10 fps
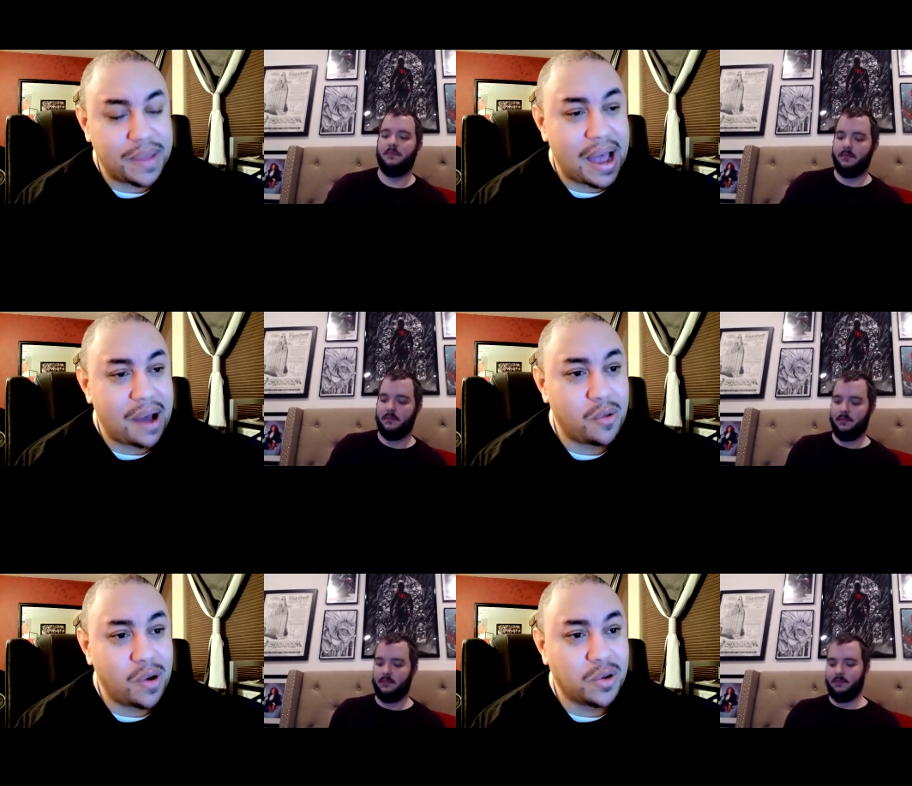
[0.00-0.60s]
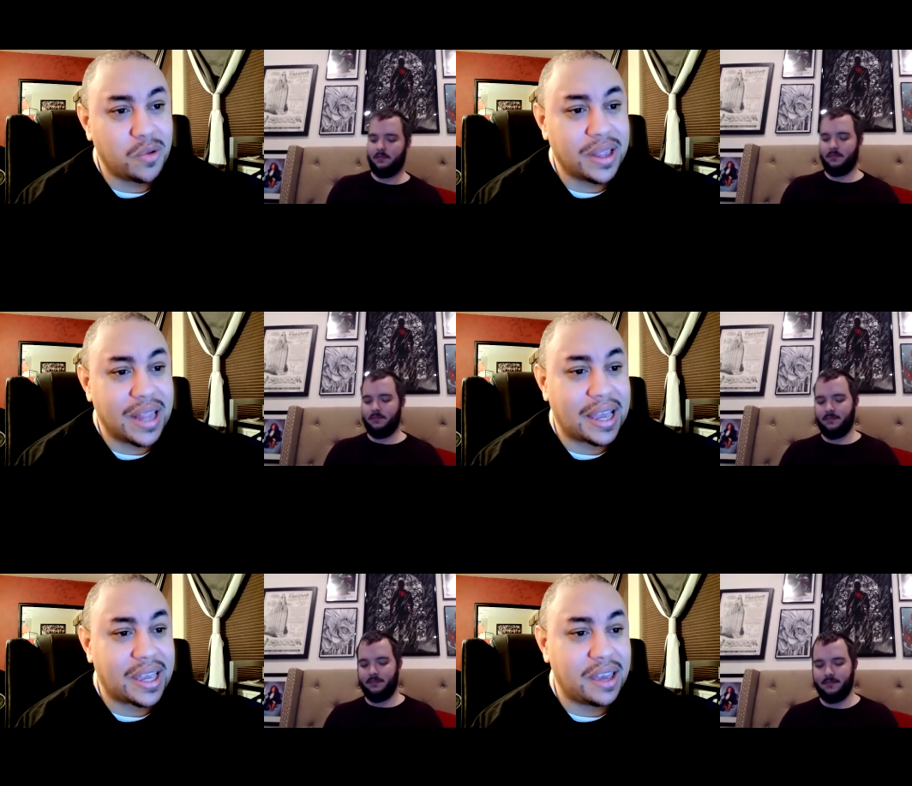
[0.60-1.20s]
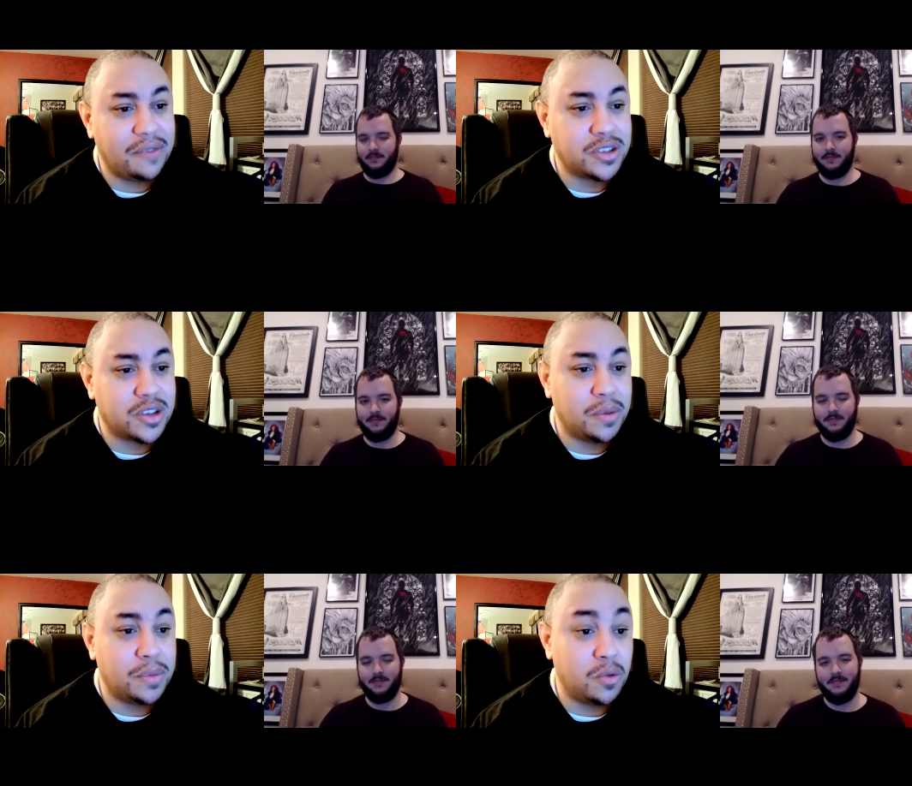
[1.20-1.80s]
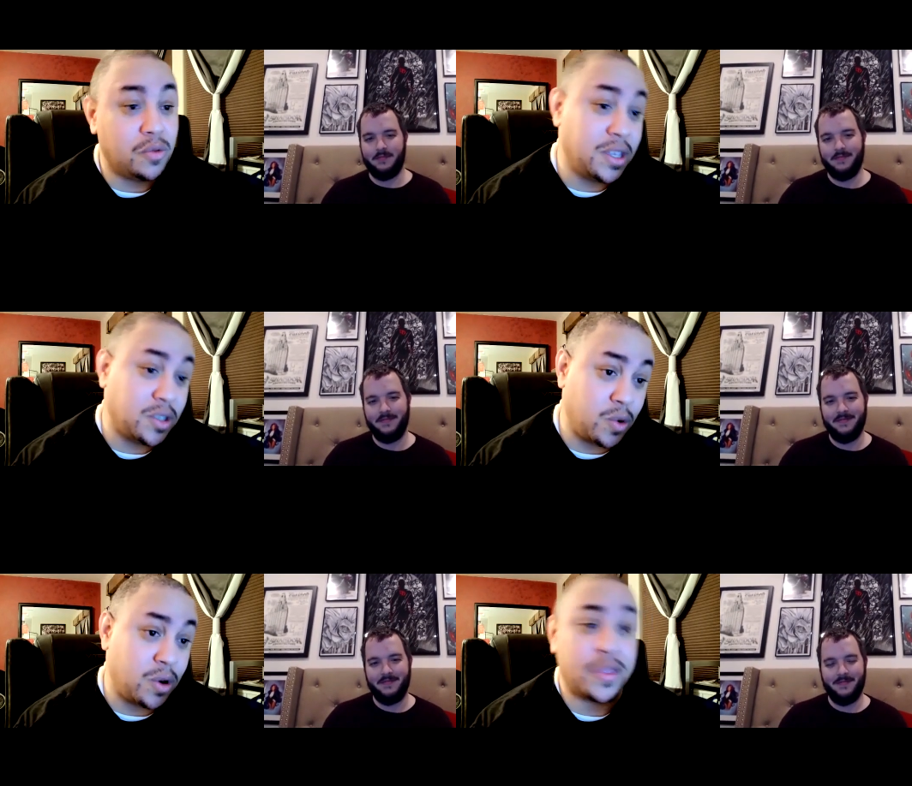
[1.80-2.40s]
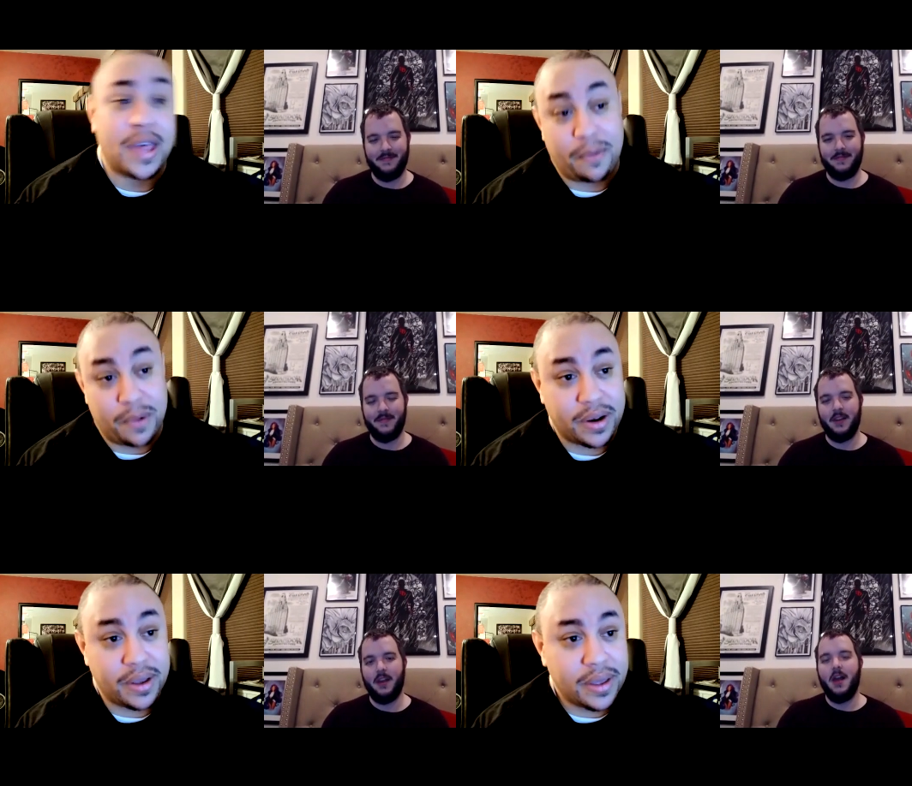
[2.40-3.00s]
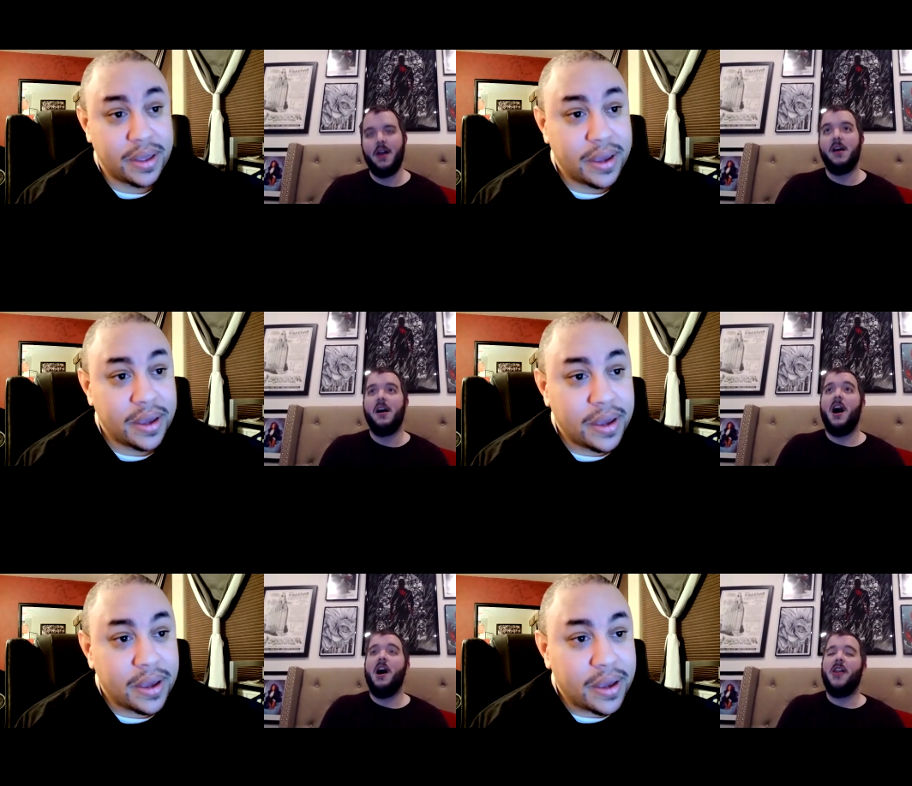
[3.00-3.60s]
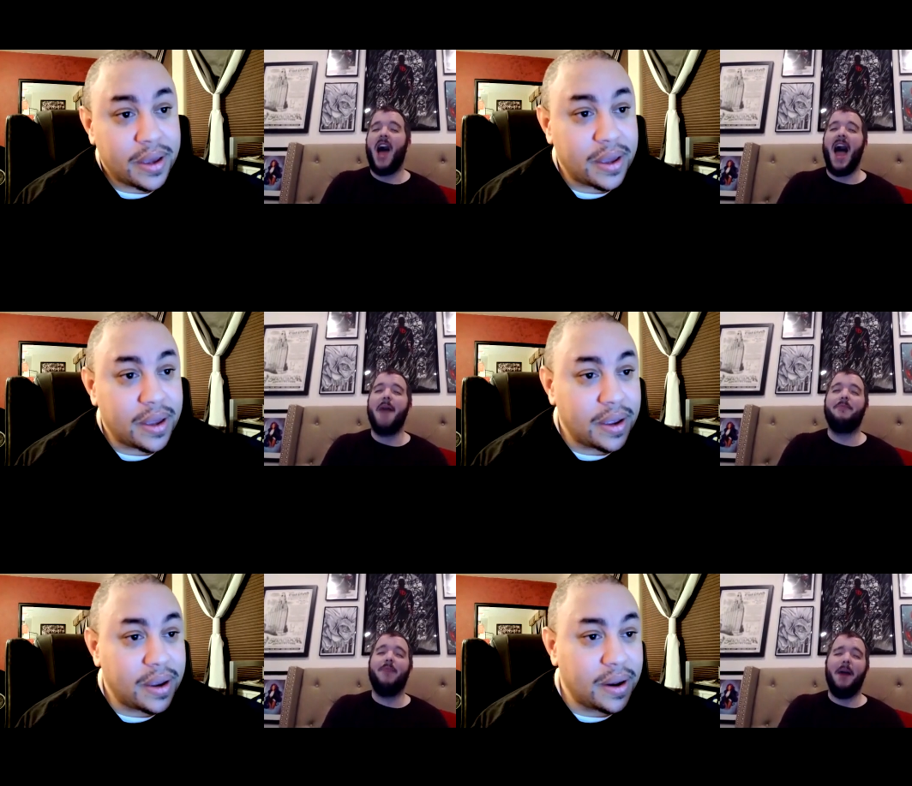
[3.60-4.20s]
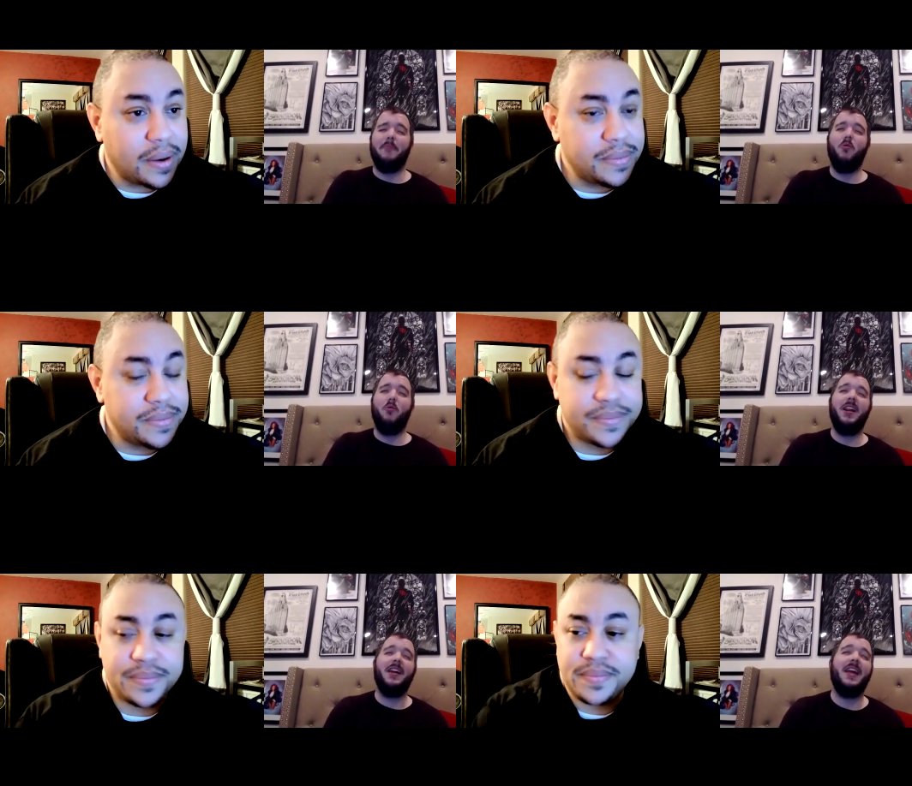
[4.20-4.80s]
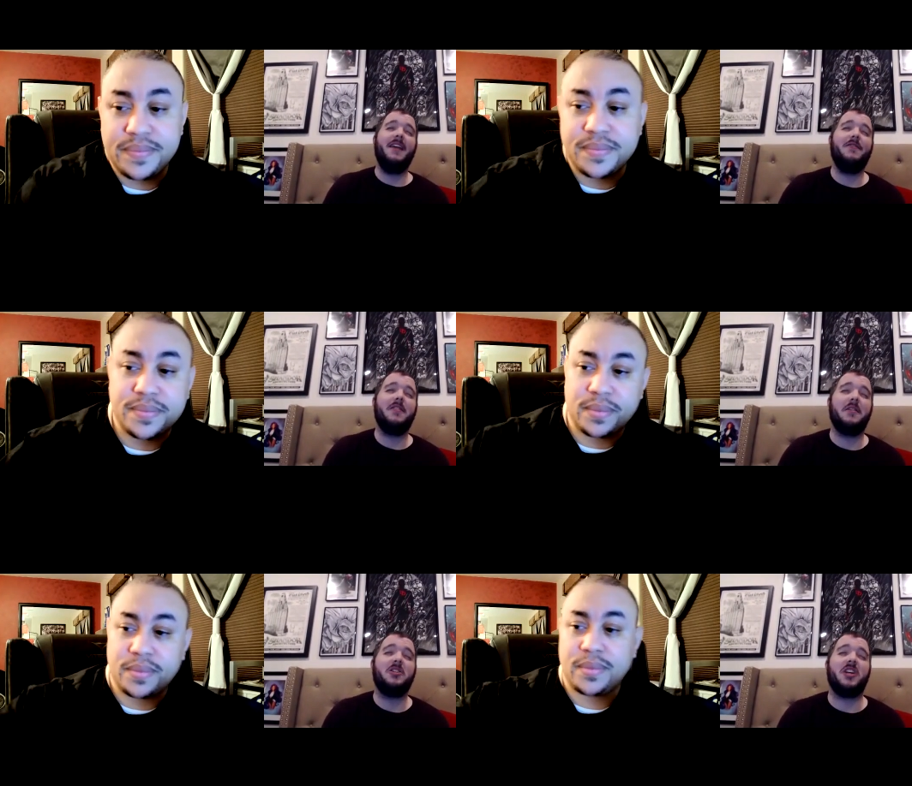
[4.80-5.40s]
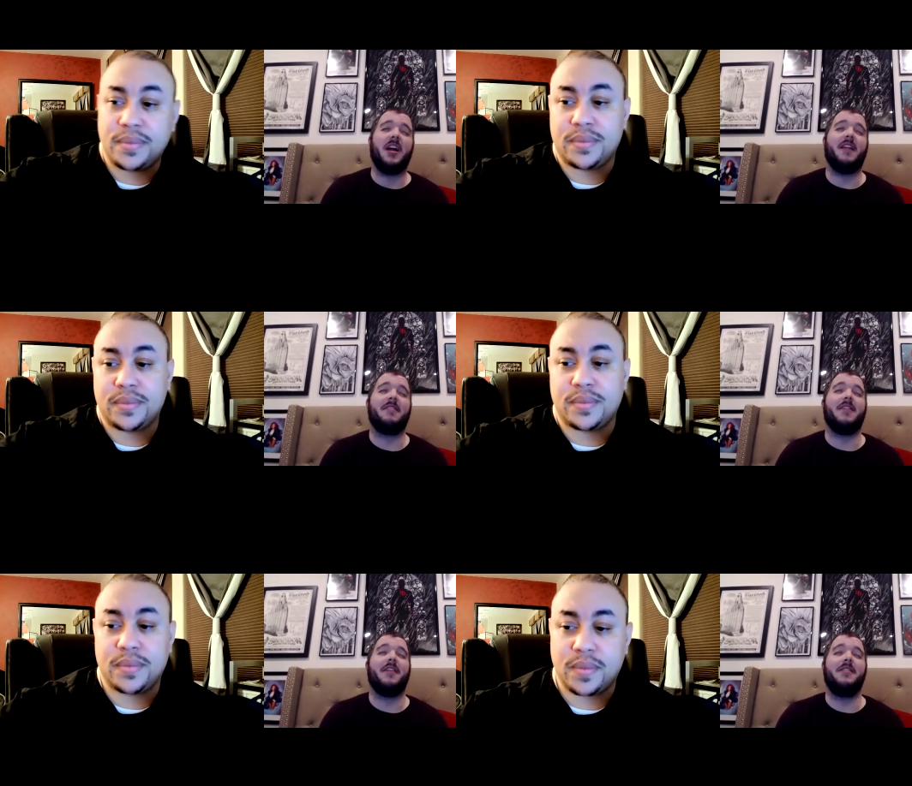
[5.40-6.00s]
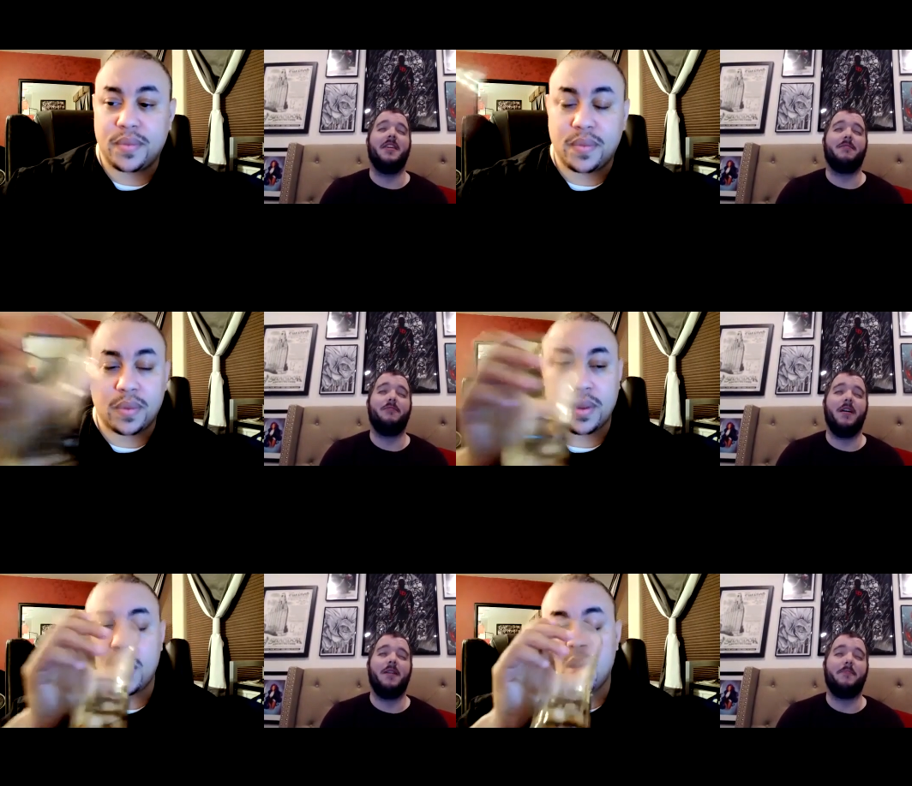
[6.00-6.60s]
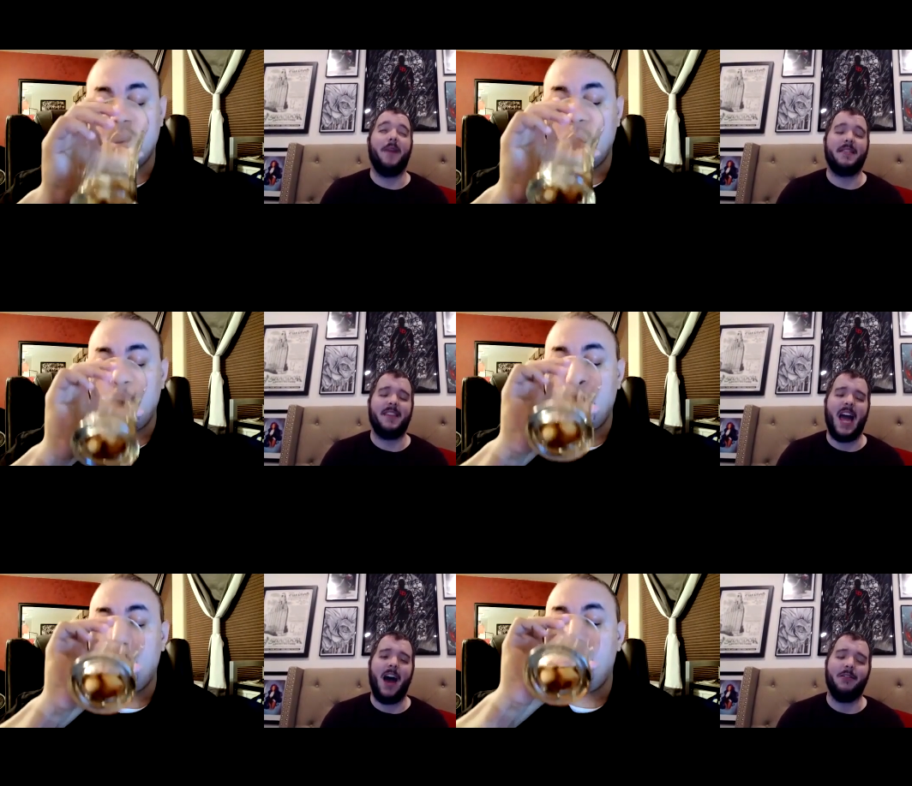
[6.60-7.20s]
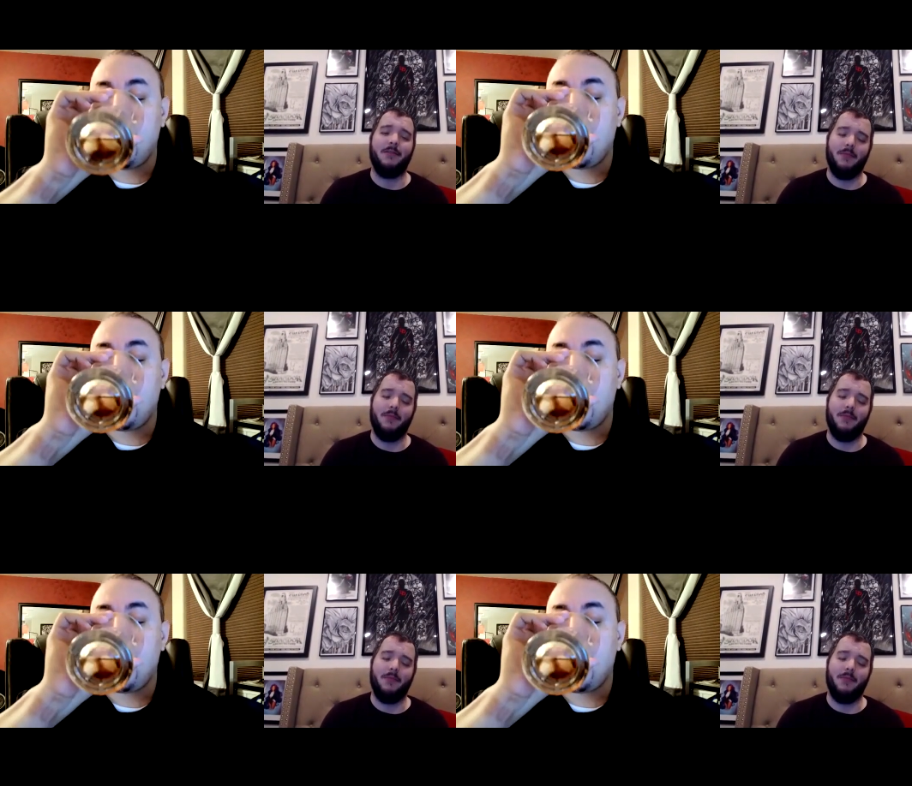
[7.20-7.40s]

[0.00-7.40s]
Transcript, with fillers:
Speaker 1: now wondering like if it's going to be this one or that one.
Speaker 2: I'm willing to give a chance that this one, based on how